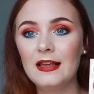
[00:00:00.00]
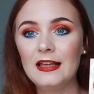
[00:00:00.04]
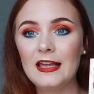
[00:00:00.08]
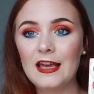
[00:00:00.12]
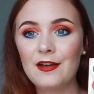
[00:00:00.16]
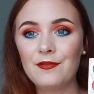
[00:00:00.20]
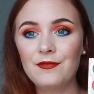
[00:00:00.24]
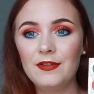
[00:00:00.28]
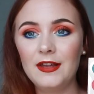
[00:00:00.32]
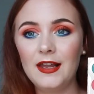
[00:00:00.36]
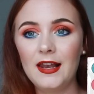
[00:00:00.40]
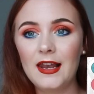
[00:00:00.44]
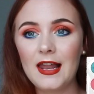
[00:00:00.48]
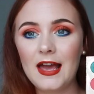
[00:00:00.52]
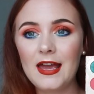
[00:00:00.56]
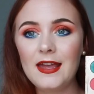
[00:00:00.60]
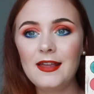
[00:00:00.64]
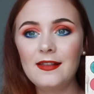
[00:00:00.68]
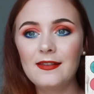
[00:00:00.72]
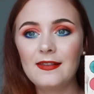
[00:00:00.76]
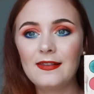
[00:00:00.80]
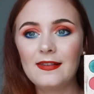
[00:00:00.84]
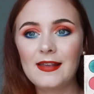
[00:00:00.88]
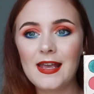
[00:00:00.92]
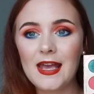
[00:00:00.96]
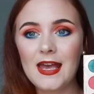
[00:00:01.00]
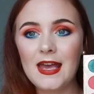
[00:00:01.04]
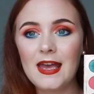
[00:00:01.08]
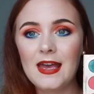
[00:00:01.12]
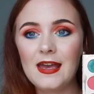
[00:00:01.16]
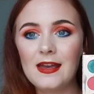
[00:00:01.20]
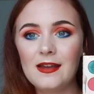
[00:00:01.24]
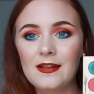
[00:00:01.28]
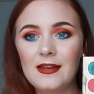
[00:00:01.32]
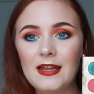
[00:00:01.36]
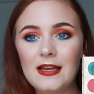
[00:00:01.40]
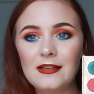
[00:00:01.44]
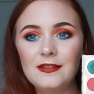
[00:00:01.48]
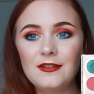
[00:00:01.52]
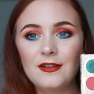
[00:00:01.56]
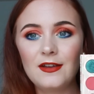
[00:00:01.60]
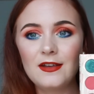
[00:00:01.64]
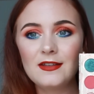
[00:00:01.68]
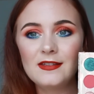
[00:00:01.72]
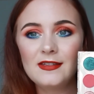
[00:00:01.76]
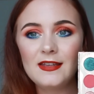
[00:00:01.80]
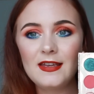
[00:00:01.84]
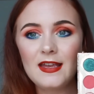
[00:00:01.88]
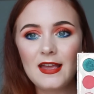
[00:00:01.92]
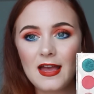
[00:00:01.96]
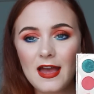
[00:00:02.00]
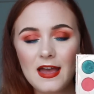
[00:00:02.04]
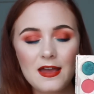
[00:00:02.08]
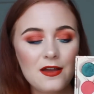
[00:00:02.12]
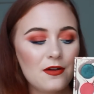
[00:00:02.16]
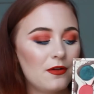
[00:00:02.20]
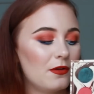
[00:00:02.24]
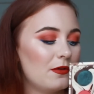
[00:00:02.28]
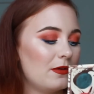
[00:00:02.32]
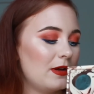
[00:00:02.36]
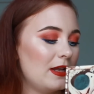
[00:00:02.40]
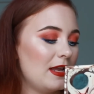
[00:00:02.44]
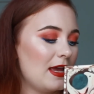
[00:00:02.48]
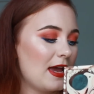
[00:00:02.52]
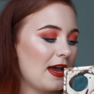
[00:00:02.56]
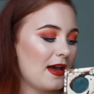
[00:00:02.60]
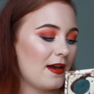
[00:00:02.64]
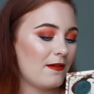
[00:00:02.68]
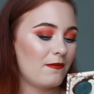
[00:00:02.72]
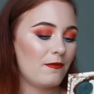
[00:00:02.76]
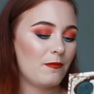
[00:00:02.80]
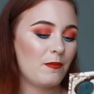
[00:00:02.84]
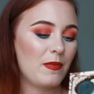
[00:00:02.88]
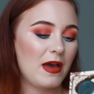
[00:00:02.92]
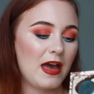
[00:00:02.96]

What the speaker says: Kathleen Lights, and as you can see I already have